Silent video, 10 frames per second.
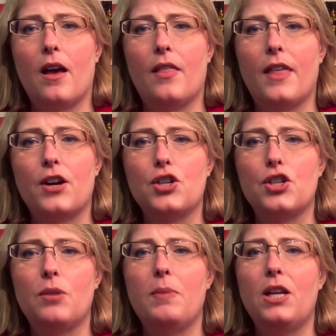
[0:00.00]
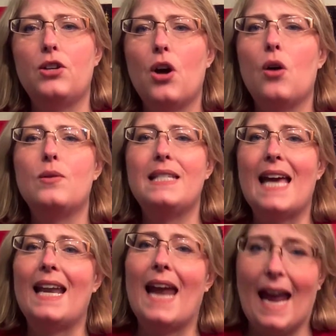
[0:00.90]
There should be no
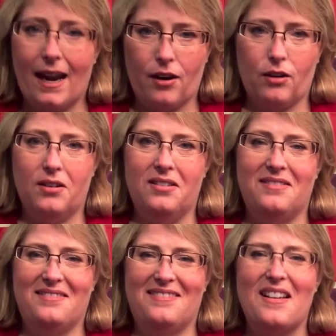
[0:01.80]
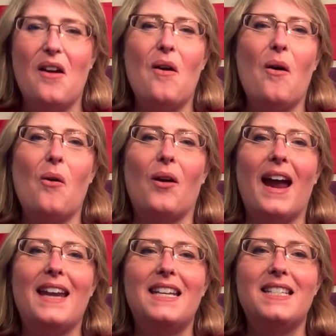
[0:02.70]
dead air or
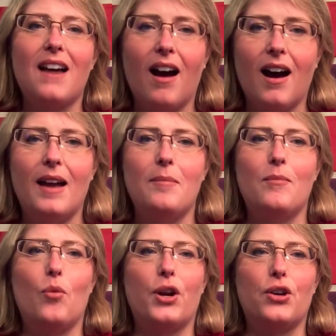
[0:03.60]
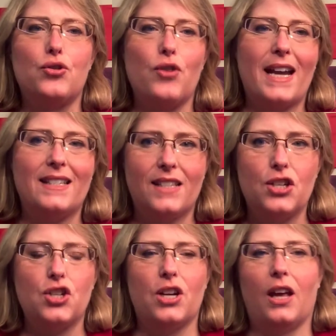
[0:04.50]
any time where you're
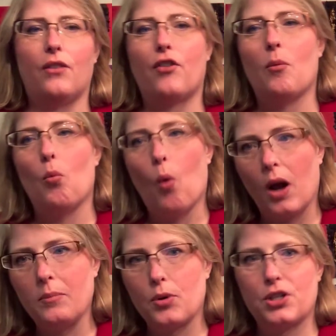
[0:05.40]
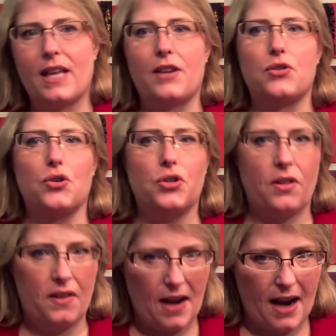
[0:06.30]
transitioning from one presenter to
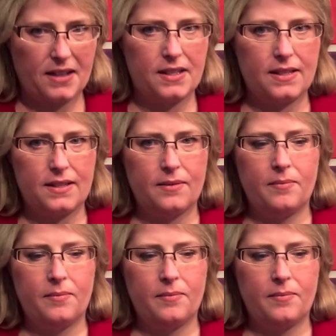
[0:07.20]
the next.